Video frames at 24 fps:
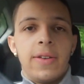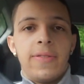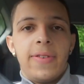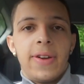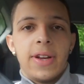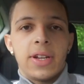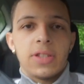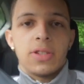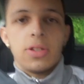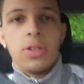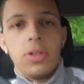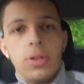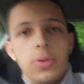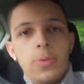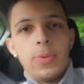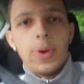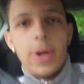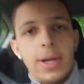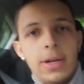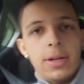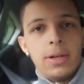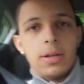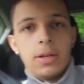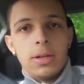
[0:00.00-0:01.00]
effects on you
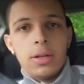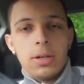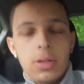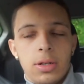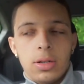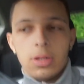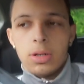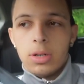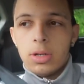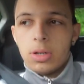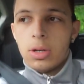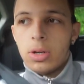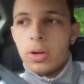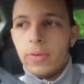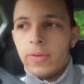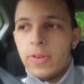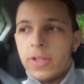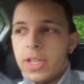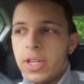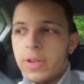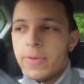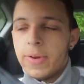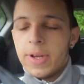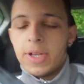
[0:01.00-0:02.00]
when
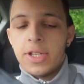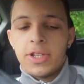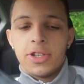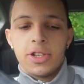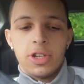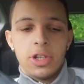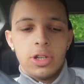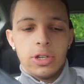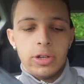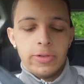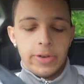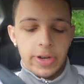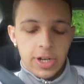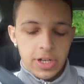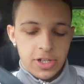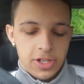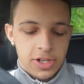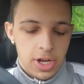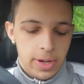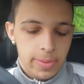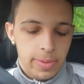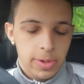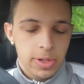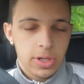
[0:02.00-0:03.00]
obviously you're in a
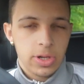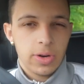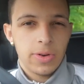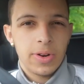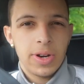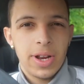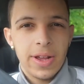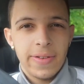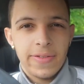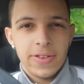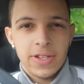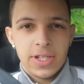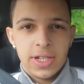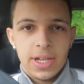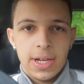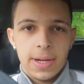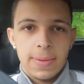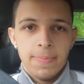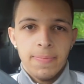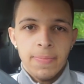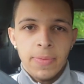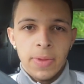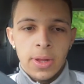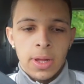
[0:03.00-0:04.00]
surplus or a deficit.
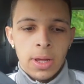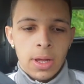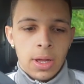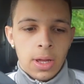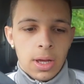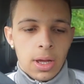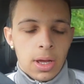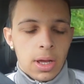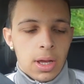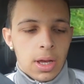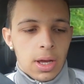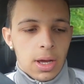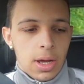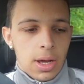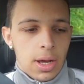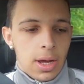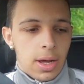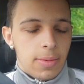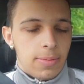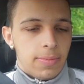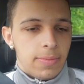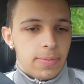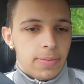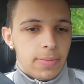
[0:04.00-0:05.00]

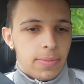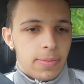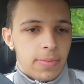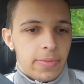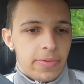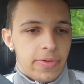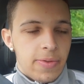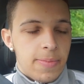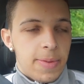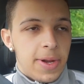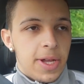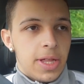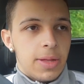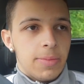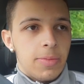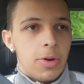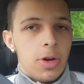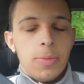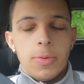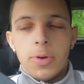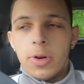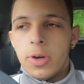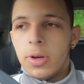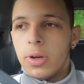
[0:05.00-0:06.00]
For me at the
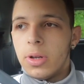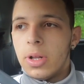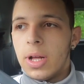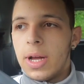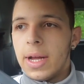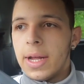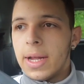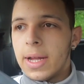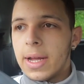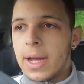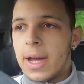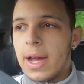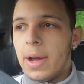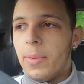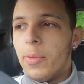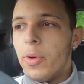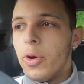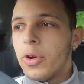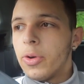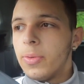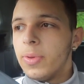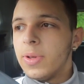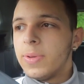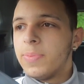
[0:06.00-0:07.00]
moment, like I
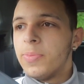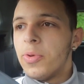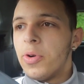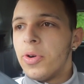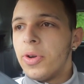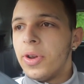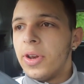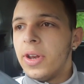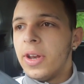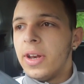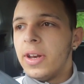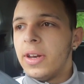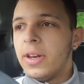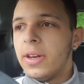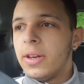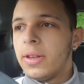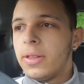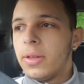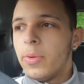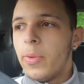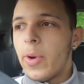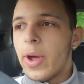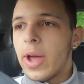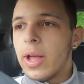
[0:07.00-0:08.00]
woke up this morning and
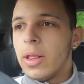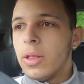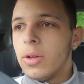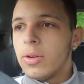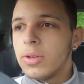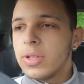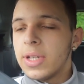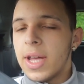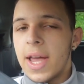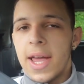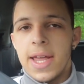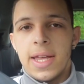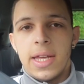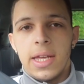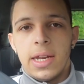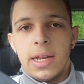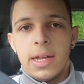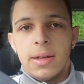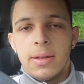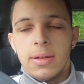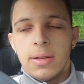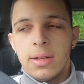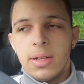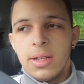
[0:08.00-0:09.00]
the way I looked, I hated
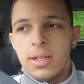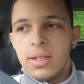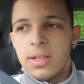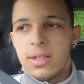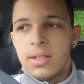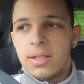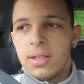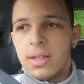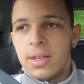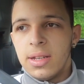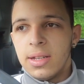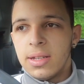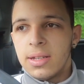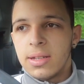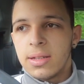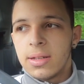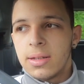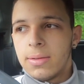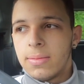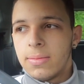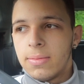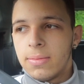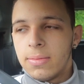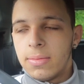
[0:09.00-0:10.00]
it.
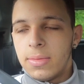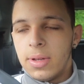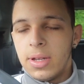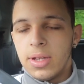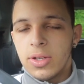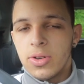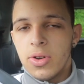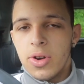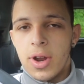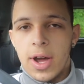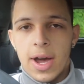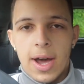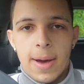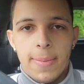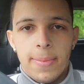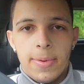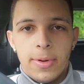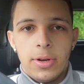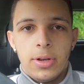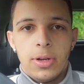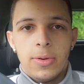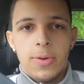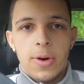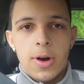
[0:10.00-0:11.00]
It's gonna
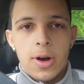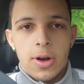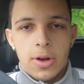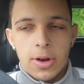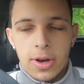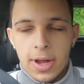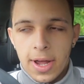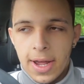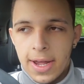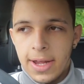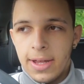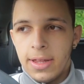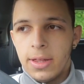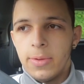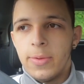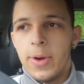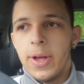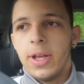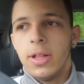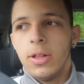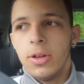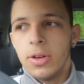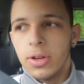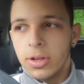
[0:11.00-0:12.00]
happen. You are gonna hate the way
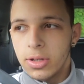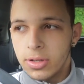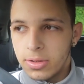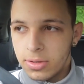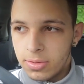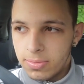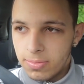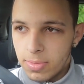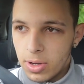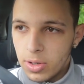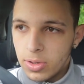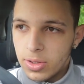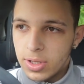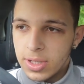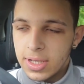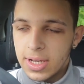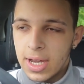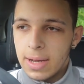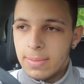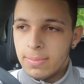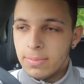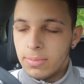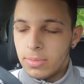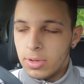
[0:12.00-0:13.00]
you look most of the
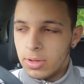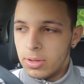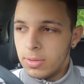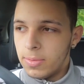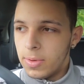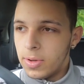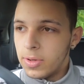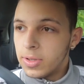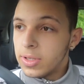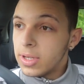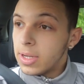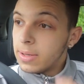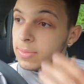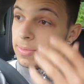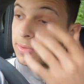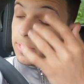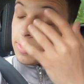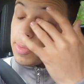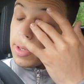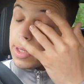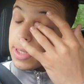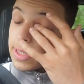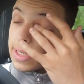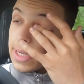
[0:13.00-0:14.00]
time. Not most of the time,
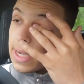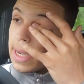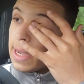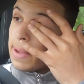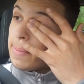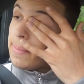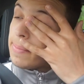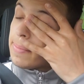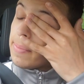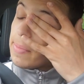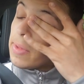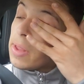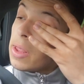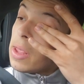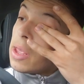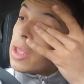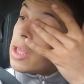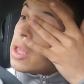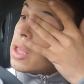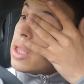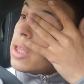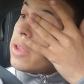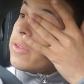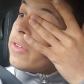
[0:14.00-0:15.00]
some of the time.
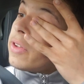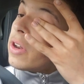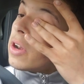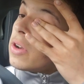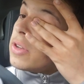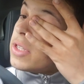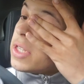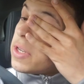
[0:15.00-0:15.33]
If you don't